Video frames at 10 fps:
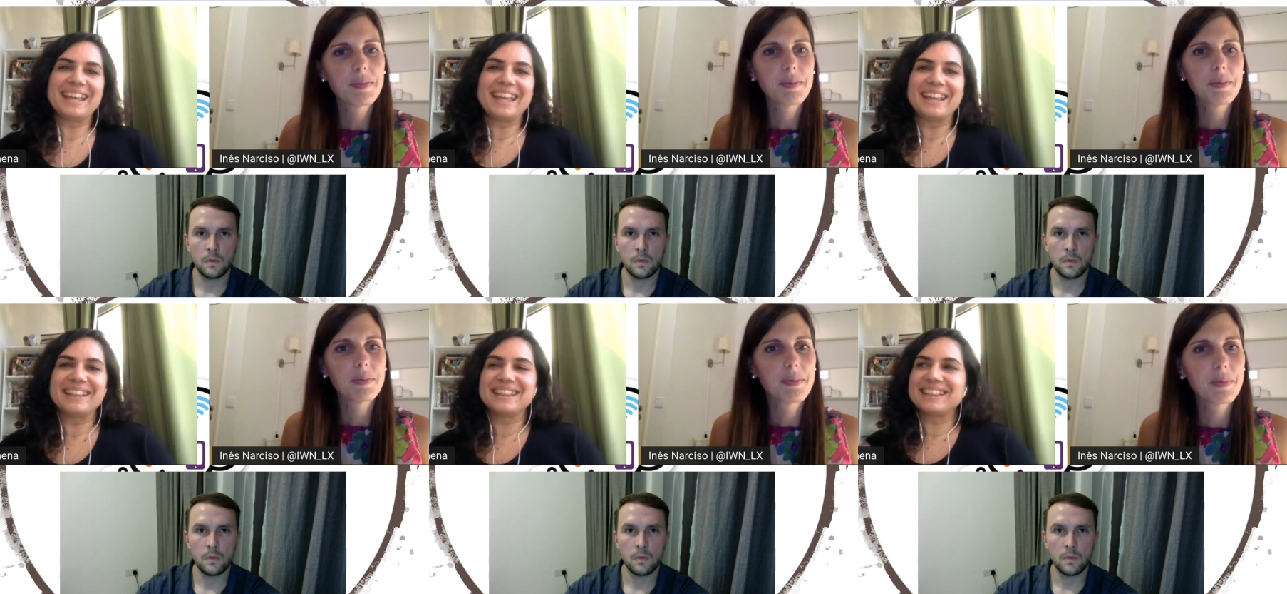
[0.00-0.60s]

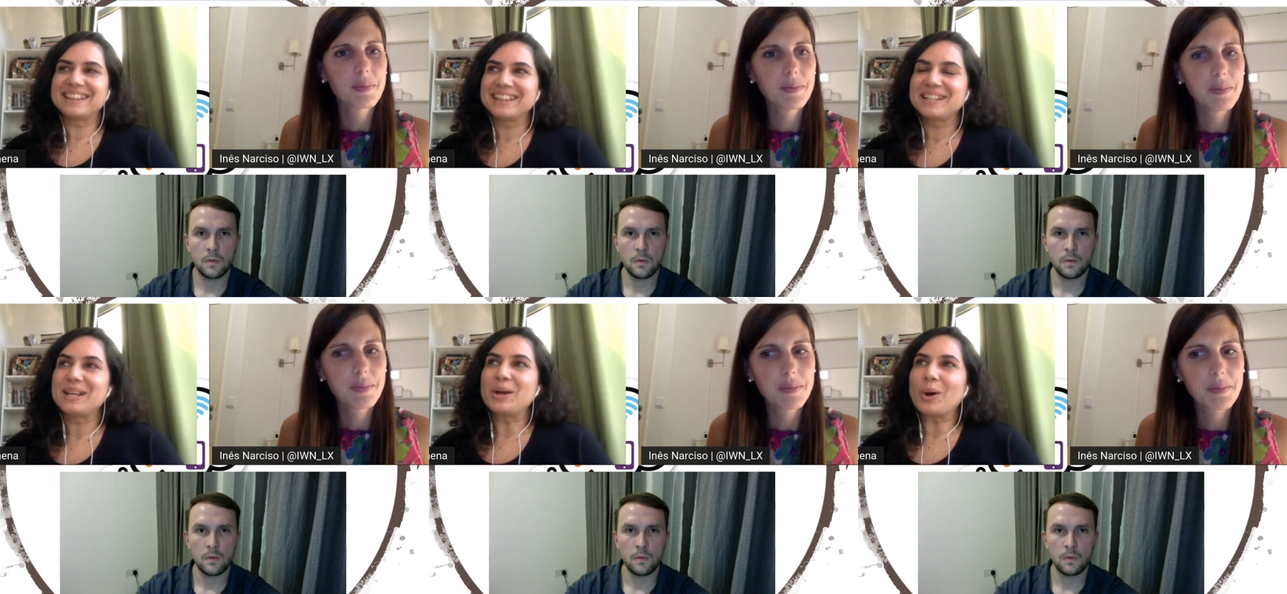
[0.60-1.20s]
Speaker 1: and
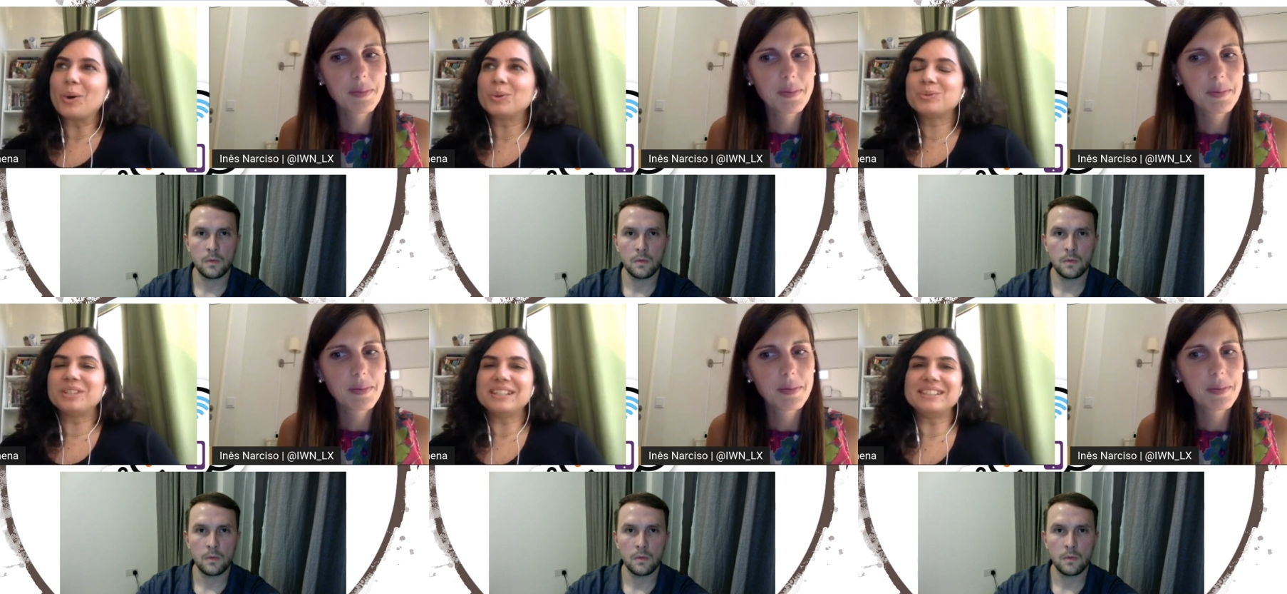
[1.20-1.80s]
all
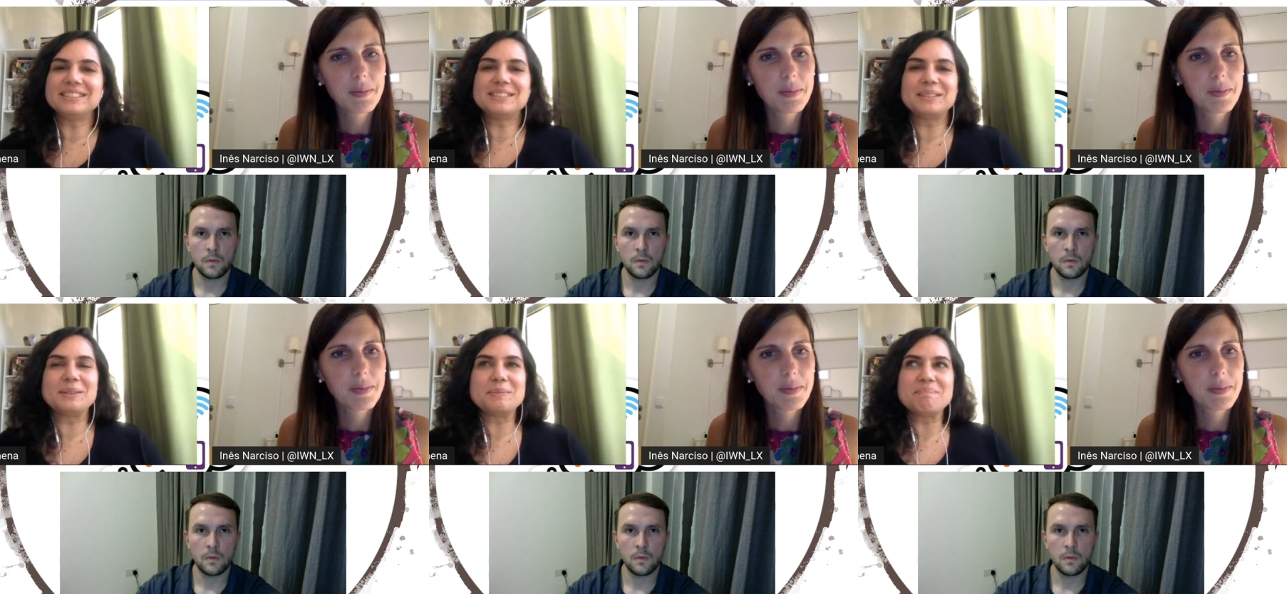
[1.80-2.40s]
these
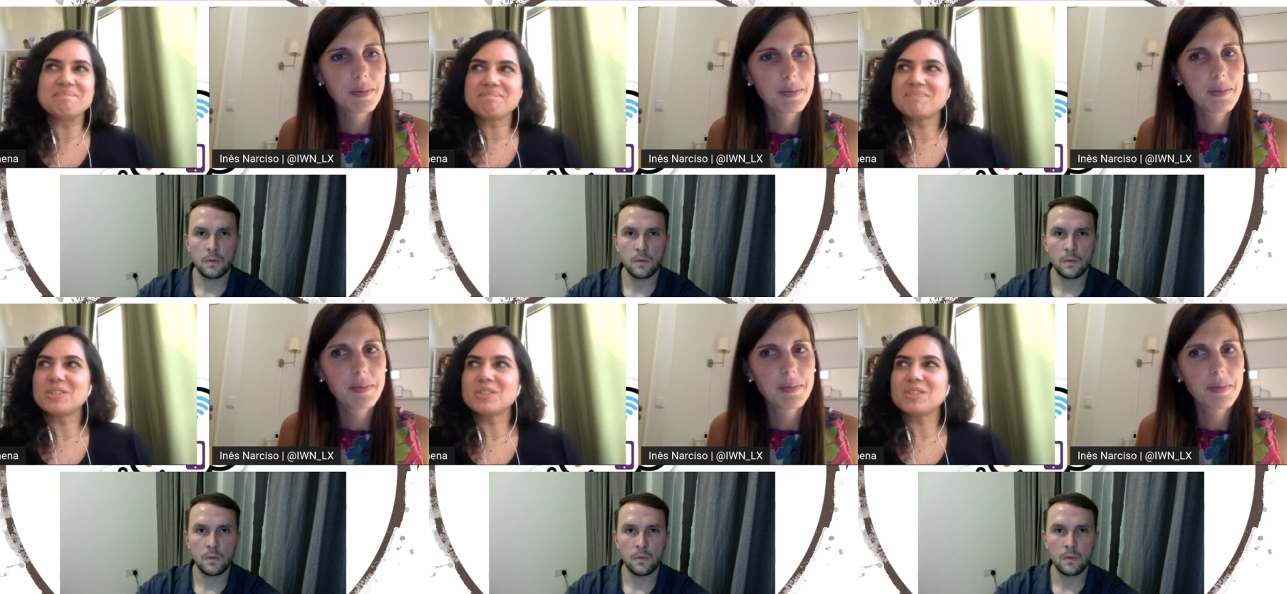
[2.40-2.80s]
um,